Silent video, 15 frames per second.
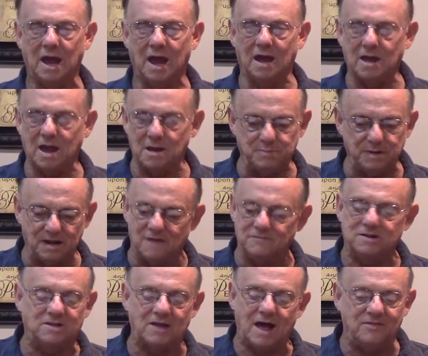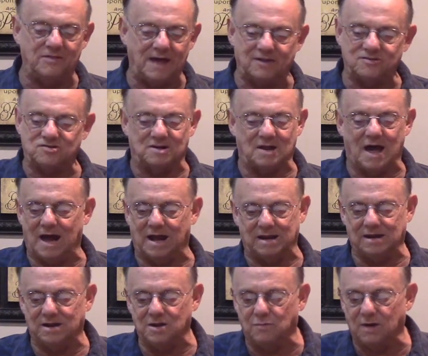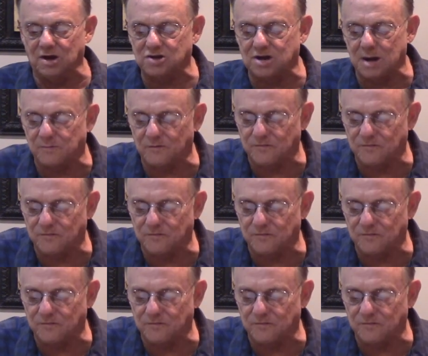And, and beloved, that, that's not any way, shape,